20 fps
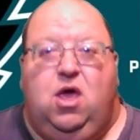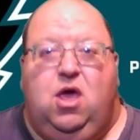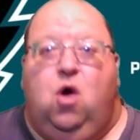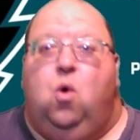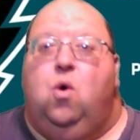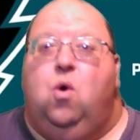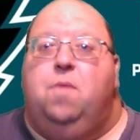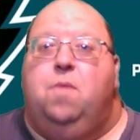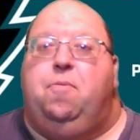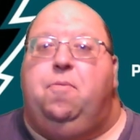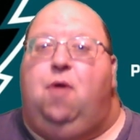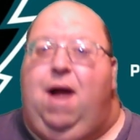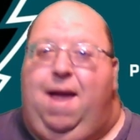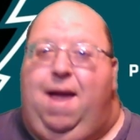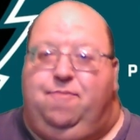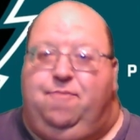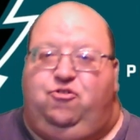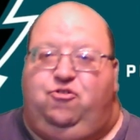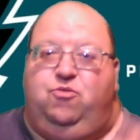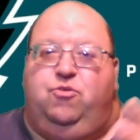or
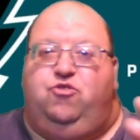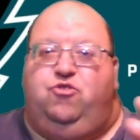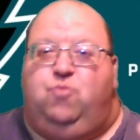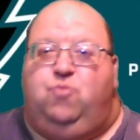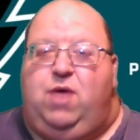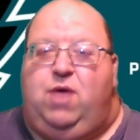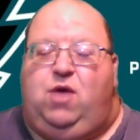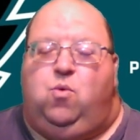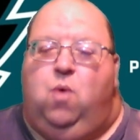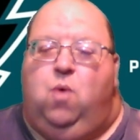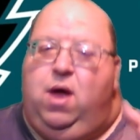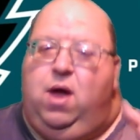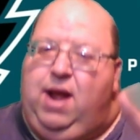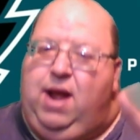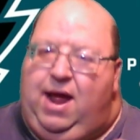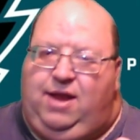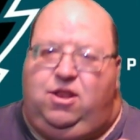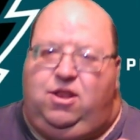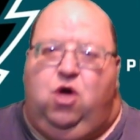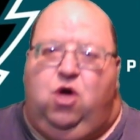perhaps it was week one,
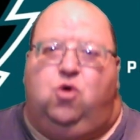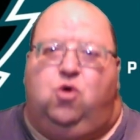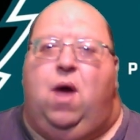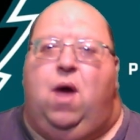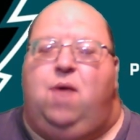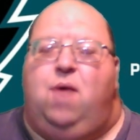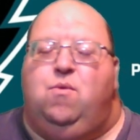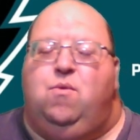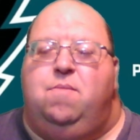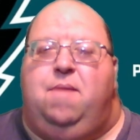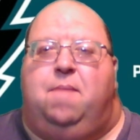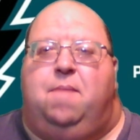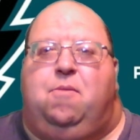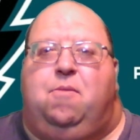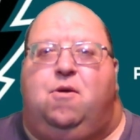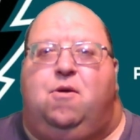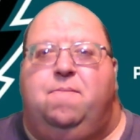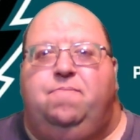I don't quite remember.